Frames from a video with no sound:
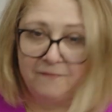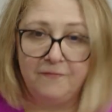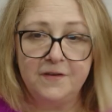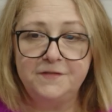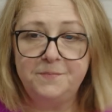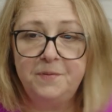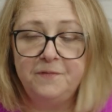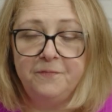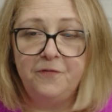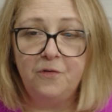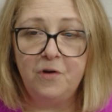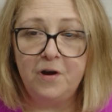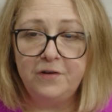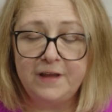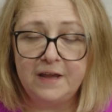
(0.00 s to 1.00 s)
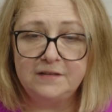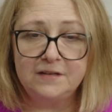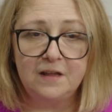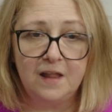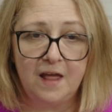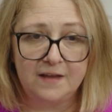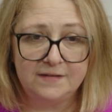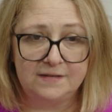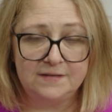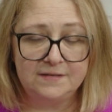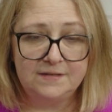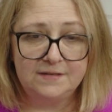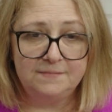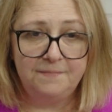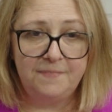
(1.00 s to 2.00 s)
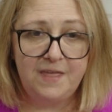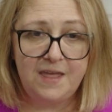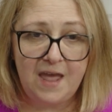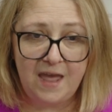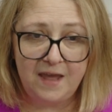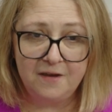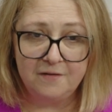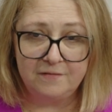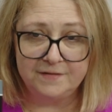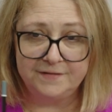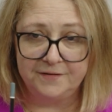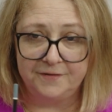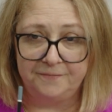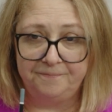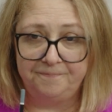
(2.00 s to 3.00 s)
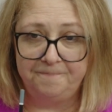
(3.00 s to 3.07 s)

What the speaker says: first, before I get to classes, the ECA is on,